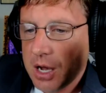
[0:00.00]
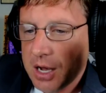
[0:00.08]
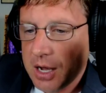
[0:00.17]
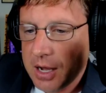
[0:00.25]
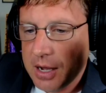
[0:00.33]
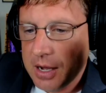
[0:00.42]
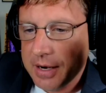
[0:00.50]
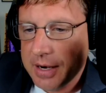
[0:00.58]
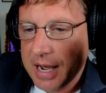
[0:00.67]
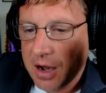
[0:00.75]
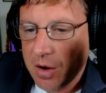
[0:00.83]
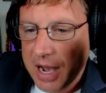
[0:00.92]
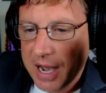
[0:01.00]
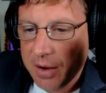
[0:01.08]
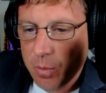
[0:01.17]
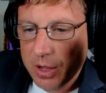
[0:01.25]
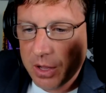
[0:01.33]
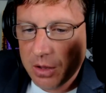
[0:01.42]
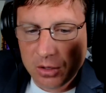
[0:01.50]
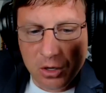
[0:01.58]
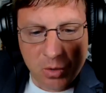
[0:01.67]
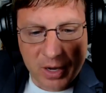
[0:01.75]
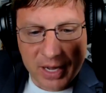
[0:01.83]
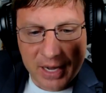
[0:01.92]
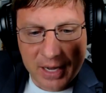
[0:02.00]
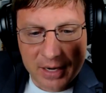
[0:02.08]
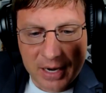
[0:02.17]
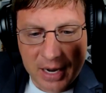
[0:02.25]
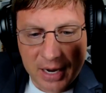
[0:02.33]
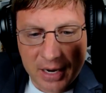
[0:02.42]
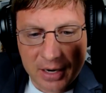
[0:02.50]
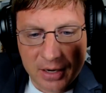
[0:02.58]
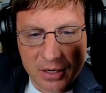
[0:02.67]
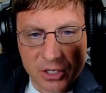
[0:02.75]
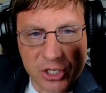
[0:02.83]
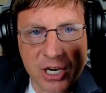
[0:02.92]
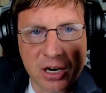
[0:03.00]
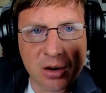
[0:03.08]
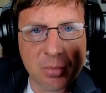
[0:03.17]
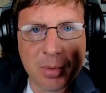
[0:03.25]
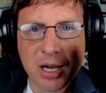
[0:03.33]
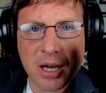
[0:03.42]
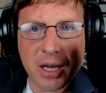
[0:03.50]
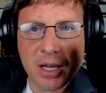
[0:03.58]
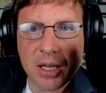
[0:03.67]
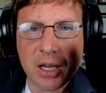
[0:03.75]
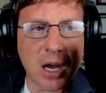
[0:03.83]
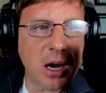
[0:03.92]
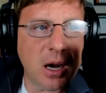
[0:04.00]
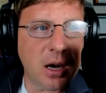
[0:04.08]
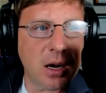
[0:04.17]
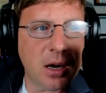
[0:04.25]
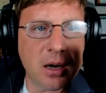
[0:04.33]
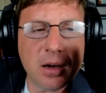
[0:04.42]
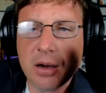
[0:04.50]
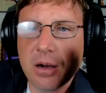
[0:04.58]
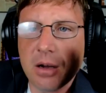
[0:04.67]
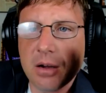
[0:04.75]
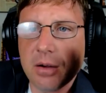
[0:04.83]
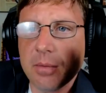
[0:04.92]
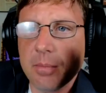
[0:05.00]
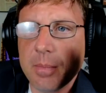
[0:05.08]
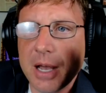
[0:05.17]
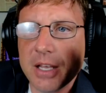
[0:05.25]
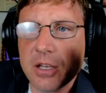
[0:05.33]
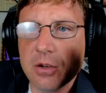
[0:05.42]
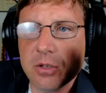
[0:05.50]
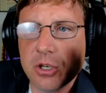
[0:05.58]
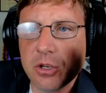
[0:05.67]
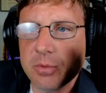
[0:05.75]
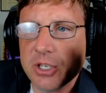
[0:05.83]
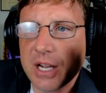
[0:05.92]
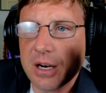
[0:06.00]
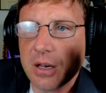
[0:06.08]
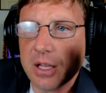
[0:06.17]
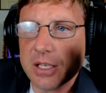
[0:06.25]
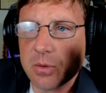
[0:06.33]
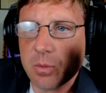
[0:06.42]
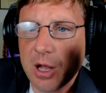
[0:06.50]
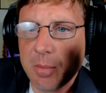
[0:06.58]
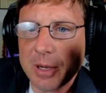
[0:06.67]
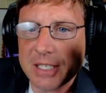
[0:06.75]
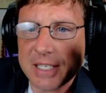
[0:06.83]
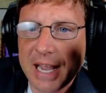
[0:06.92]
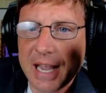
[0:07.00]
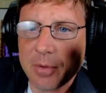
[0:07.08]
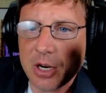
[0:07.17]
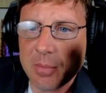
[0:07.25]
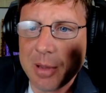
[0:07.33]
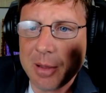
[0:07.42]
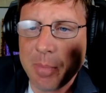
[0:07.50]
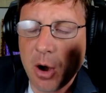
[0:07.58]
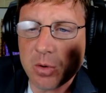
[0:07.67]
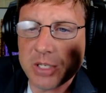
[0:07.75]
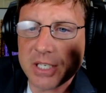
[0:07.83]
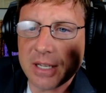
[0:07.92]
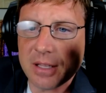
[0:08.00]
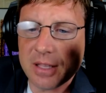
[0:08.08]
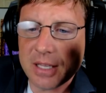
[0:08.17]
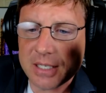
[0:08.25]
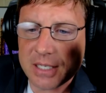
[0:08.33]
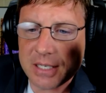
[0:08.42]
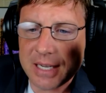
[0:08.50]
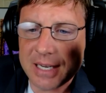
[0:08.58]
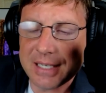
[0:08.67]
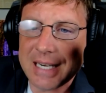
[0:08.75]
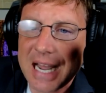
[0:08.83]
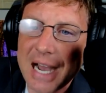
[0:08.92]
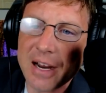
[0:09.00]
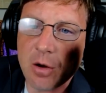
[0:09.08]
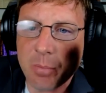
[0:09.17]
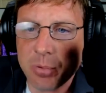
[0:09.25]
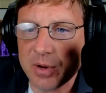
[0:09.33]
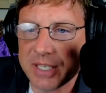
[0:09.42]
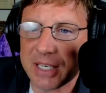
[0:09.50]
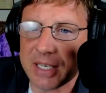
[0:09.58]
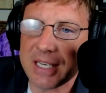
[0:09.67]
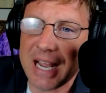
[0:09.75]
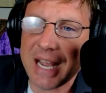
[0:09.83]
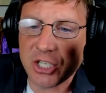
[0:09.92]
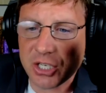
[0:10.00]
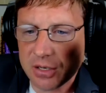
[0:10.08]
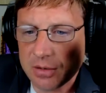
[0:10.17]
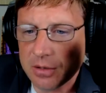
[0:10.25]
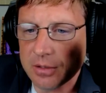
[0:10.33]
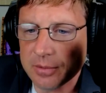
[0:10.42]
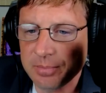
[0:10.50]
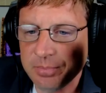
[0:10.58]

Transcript: Uh, now I will go ahead and share my uh, my YouTube channel as well because I am going to be posting this entire presentation